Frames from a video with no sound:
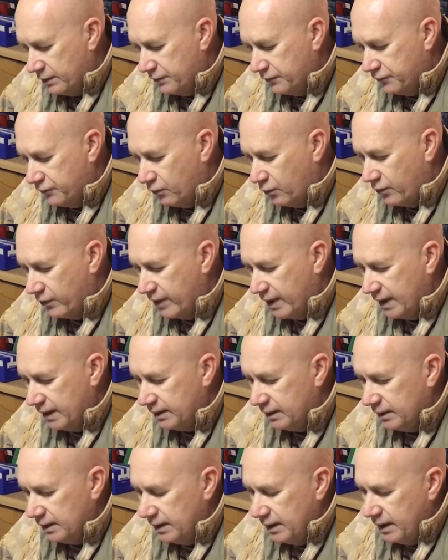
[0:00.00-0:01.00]
for
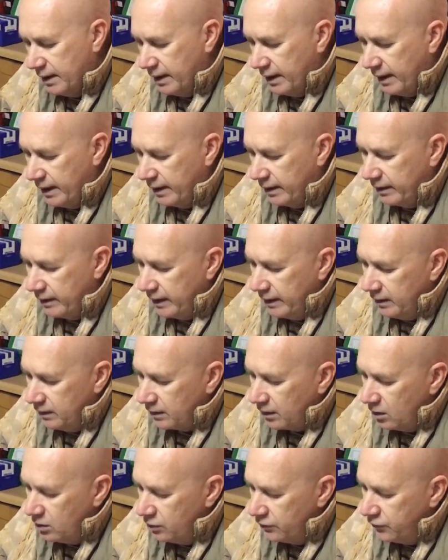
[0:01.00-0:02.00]
that, and
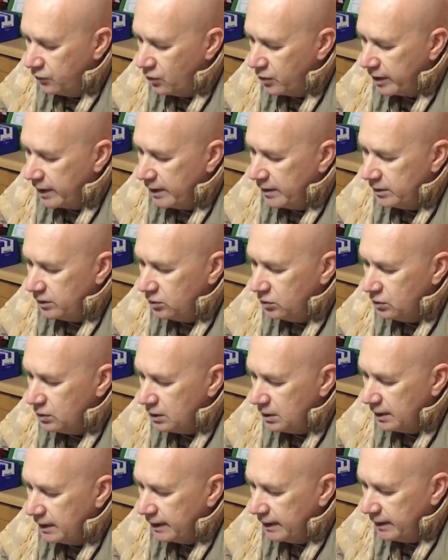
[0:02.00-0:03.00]
then don't forget
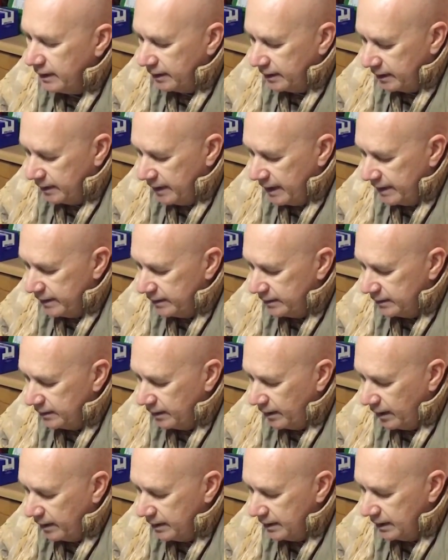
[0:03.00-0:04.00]
to get
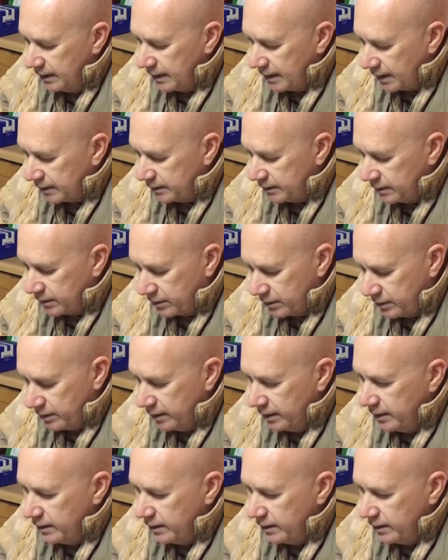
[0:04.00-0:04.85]
a cutter.